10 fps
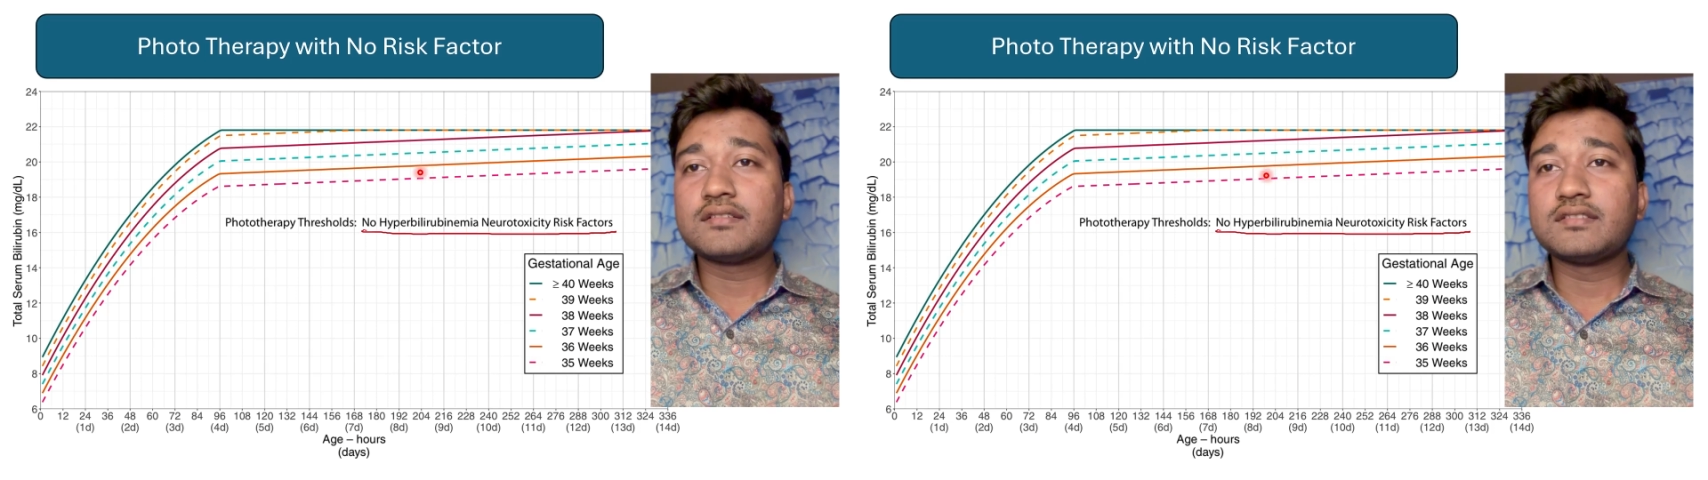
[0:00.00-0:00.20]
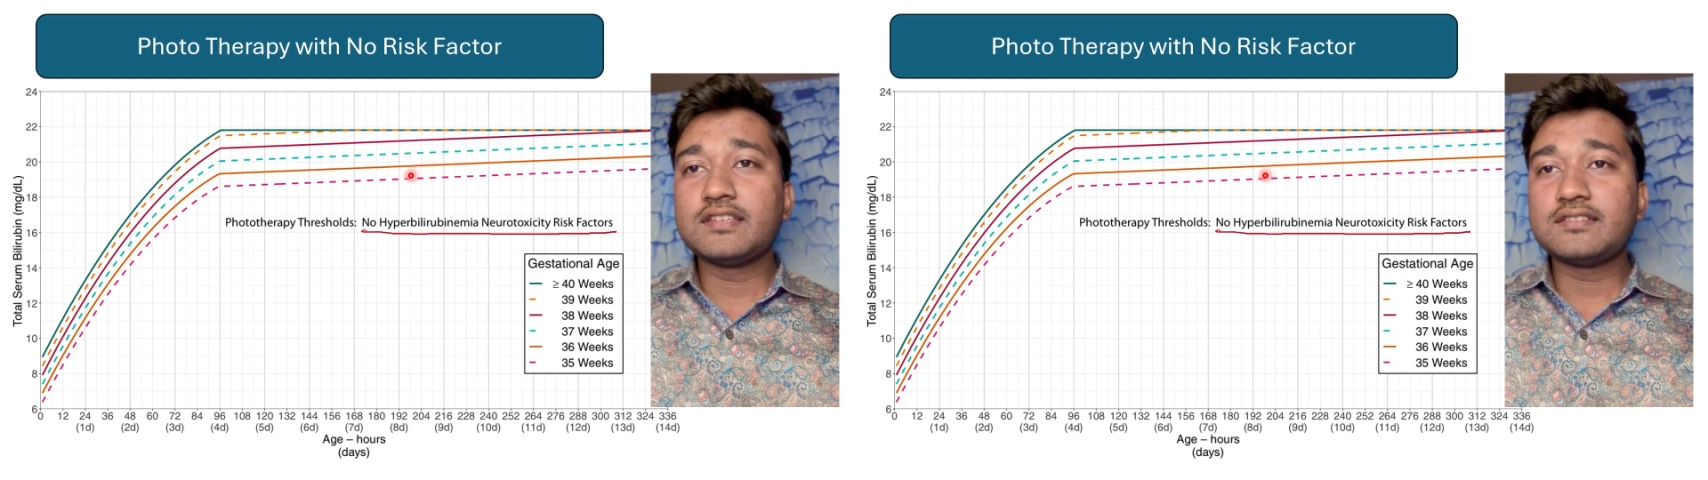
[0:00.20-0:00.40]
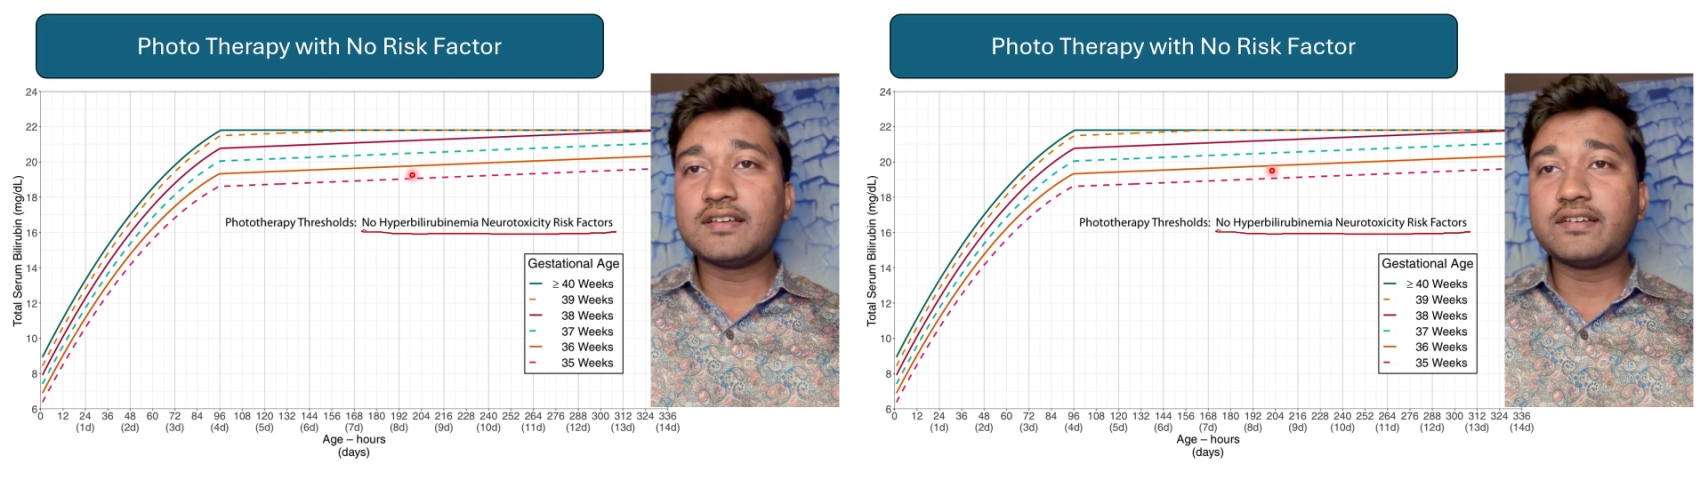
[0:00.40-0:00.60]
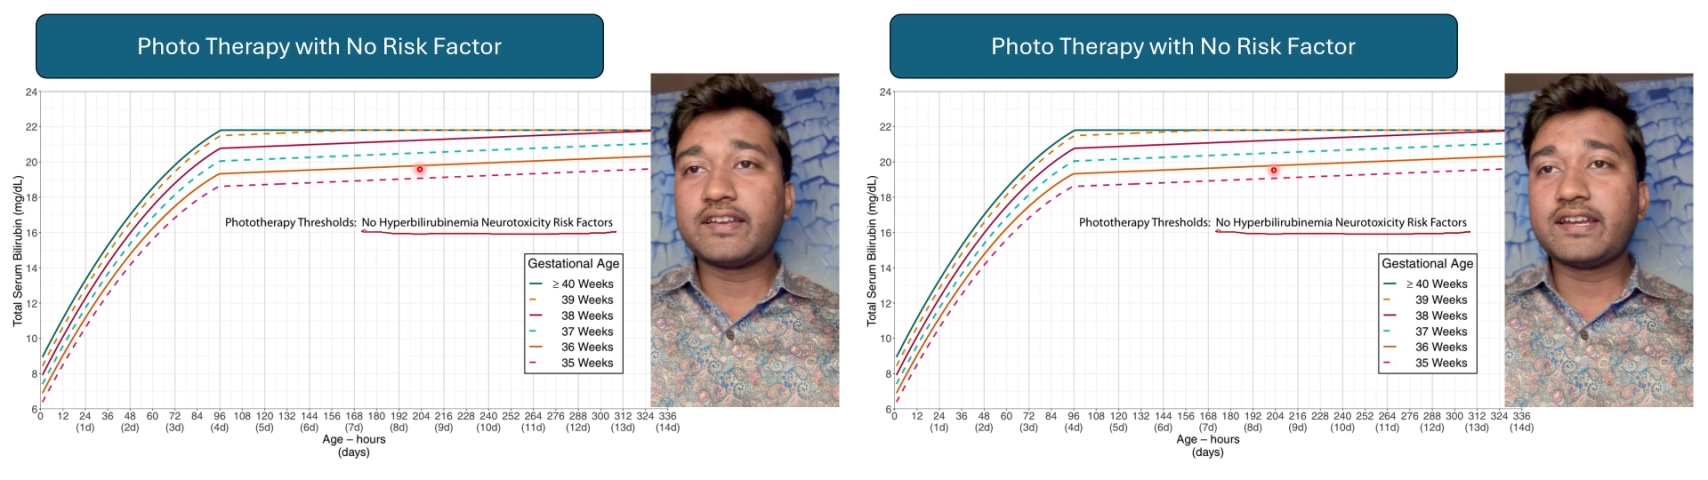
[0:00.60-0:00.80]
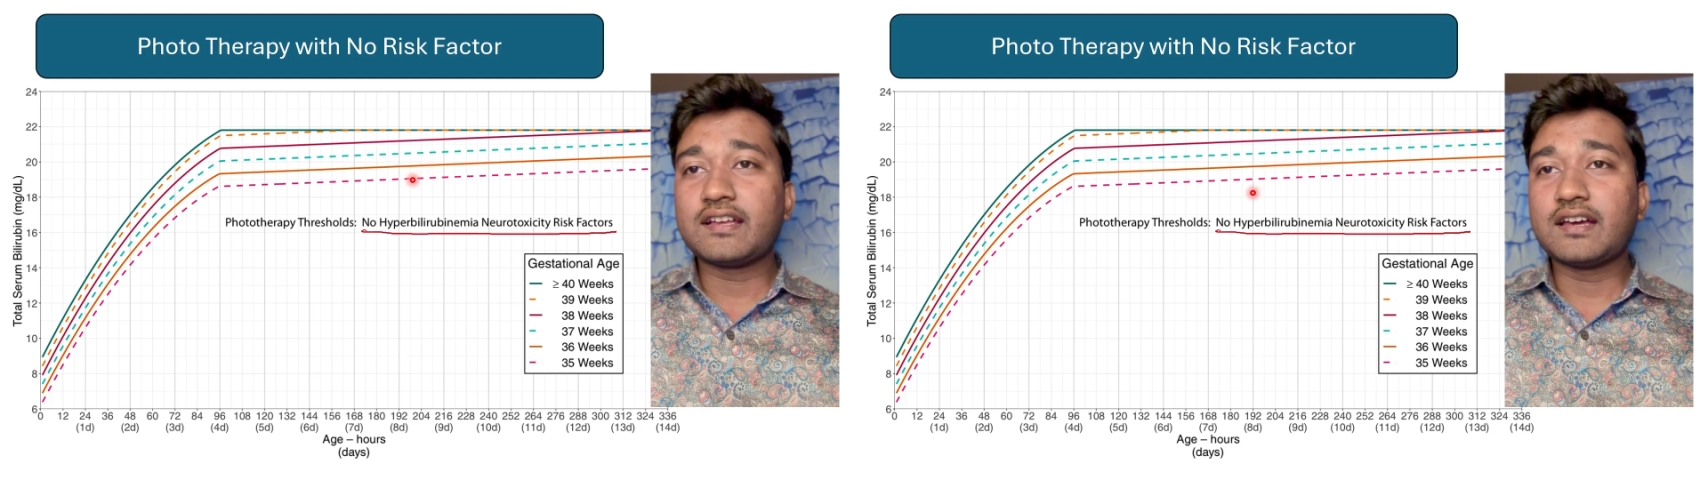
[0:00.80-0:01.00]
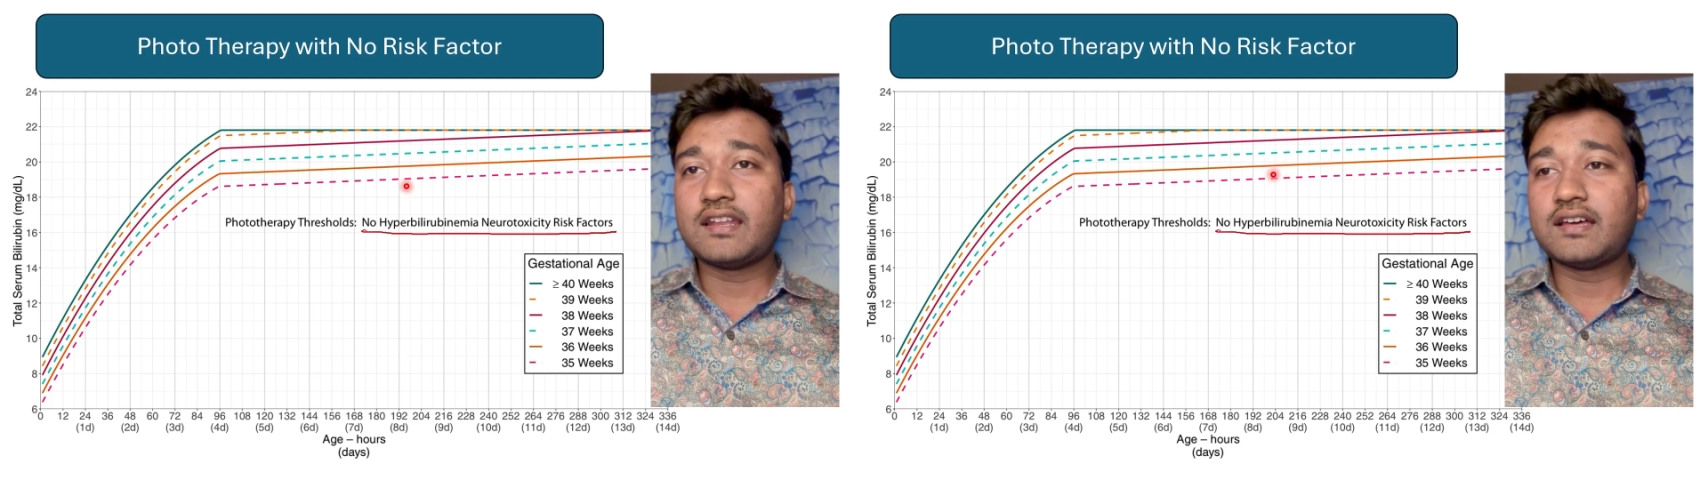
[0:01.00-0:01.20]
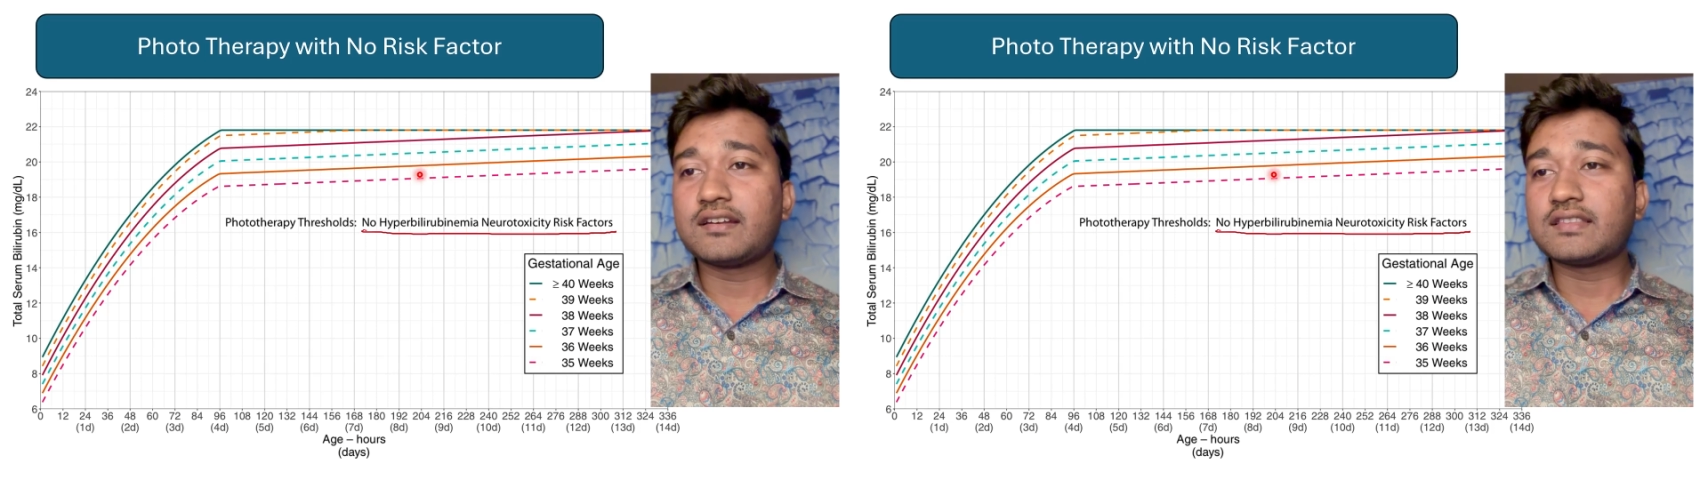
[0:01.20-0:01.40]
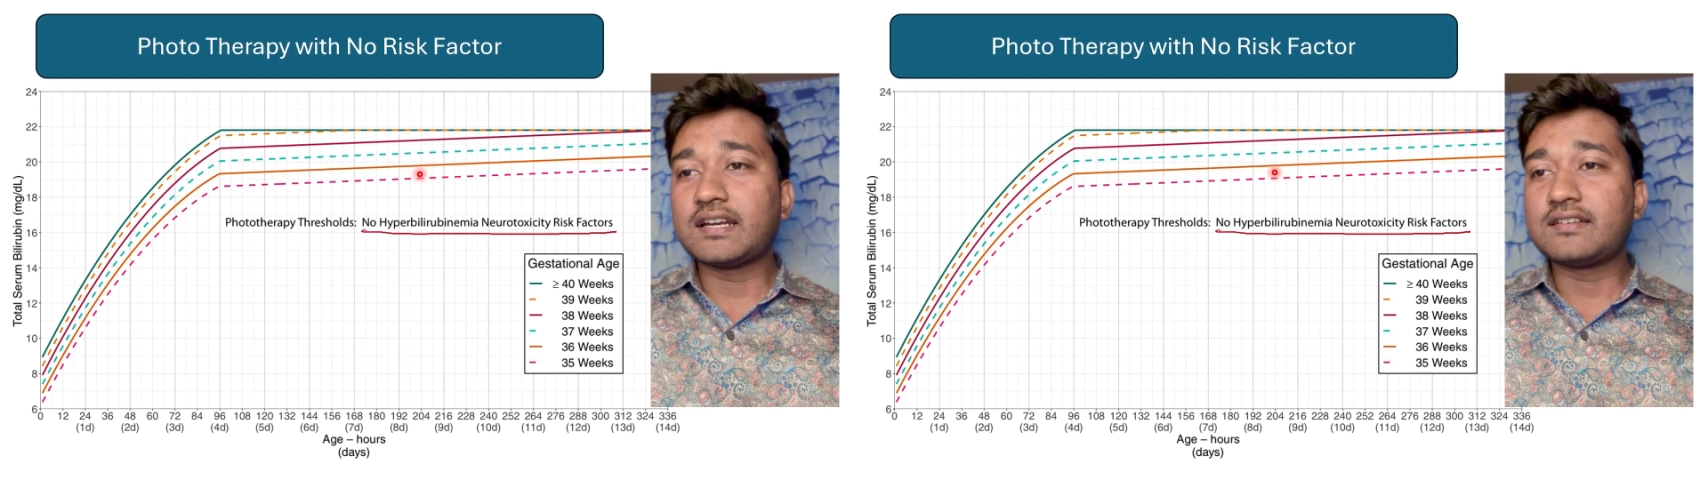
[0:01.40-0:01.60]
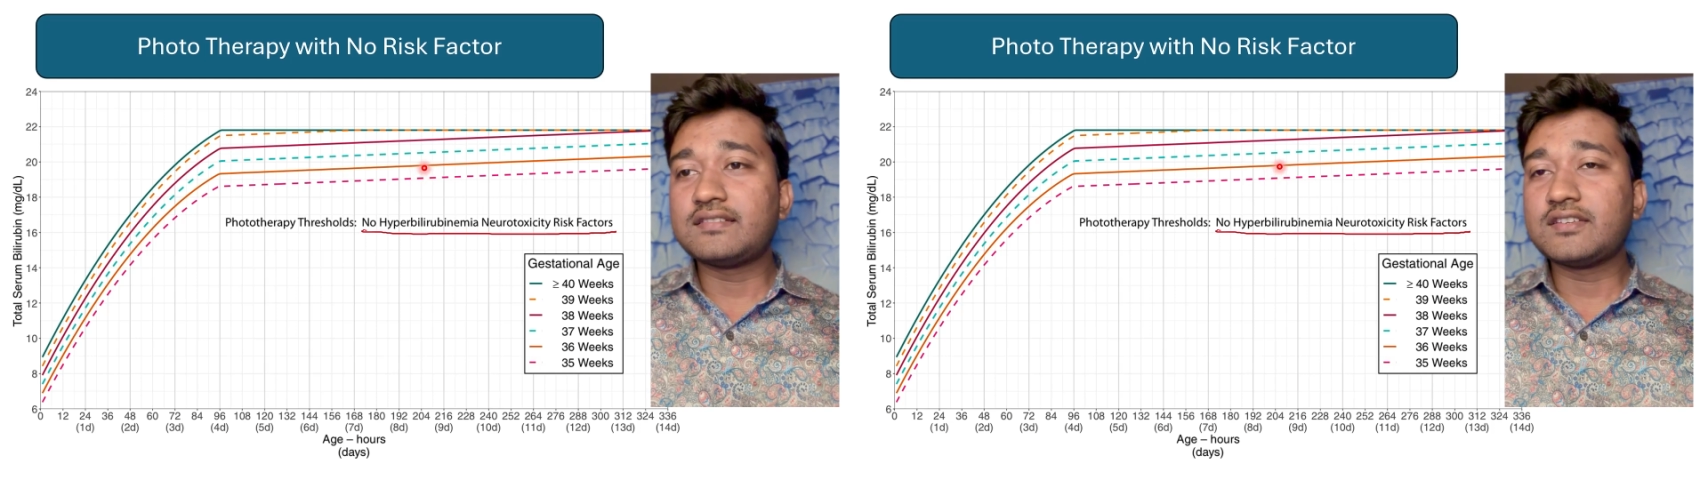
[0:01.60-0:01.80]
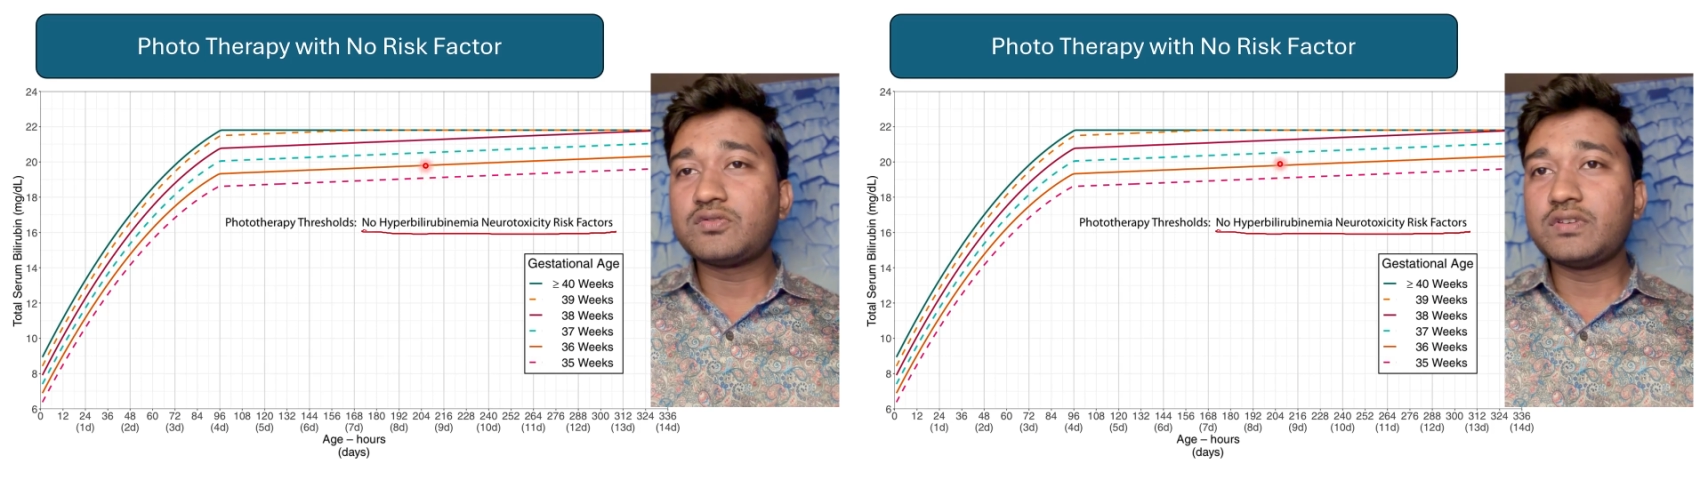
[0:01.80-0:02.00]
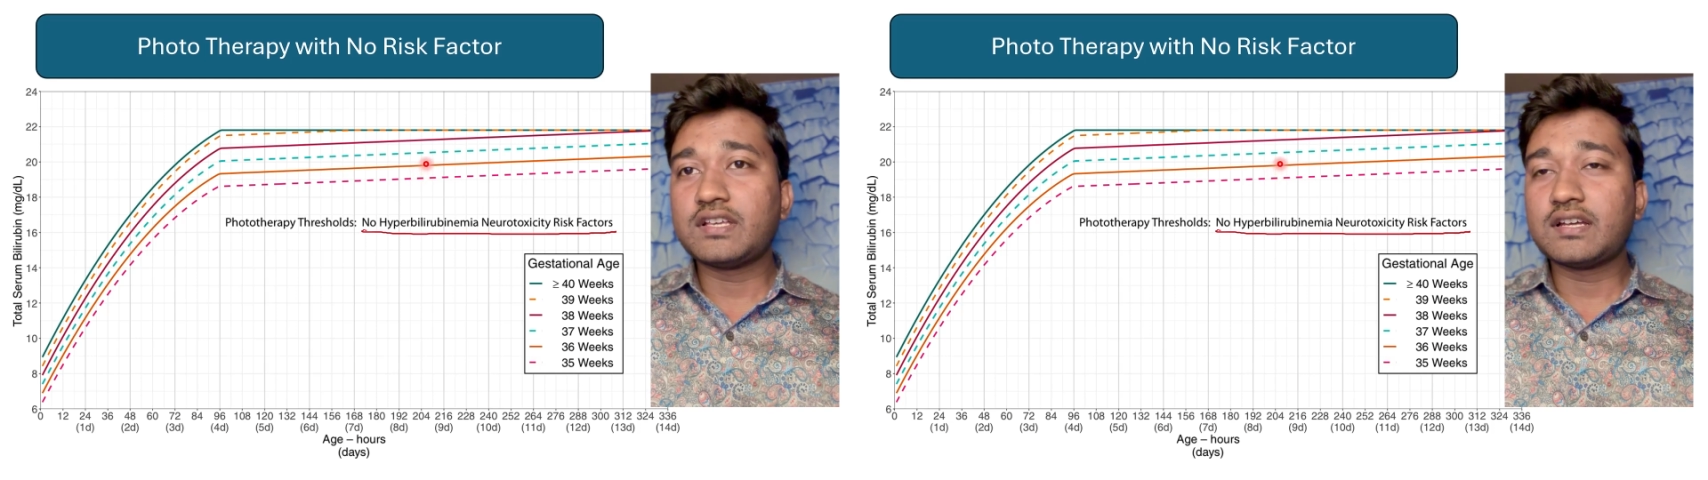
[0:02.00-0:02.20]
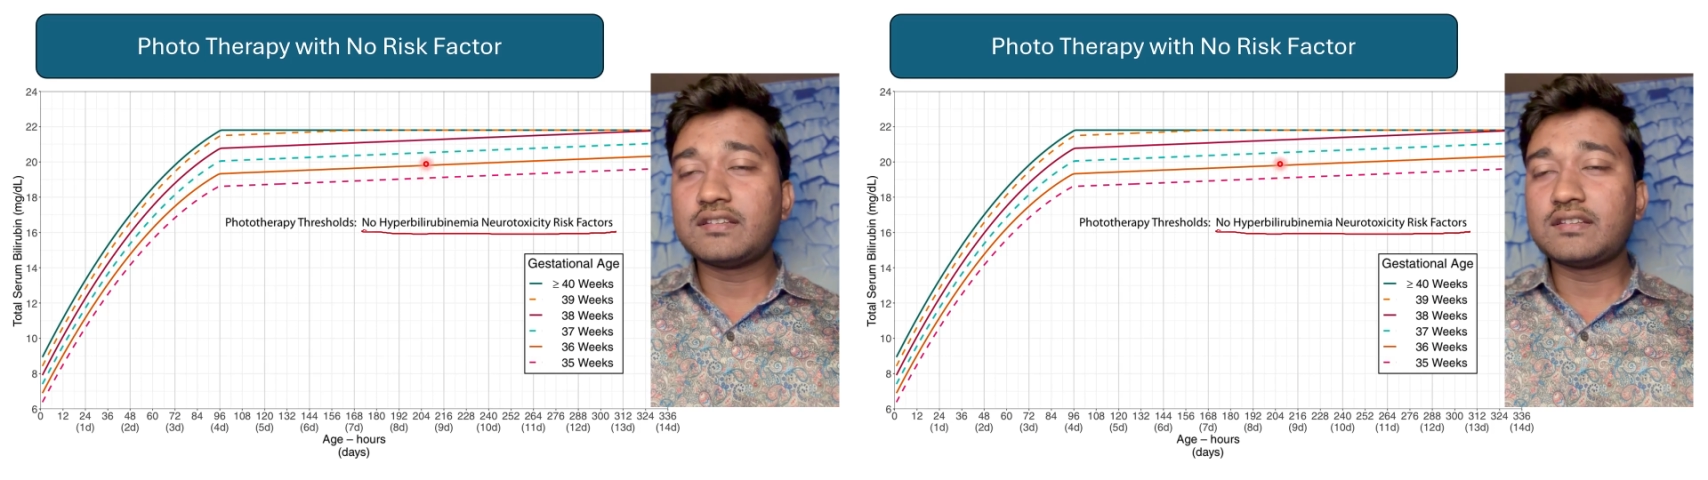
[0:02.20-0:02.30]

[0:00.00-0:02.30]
this red color, 36 weeker,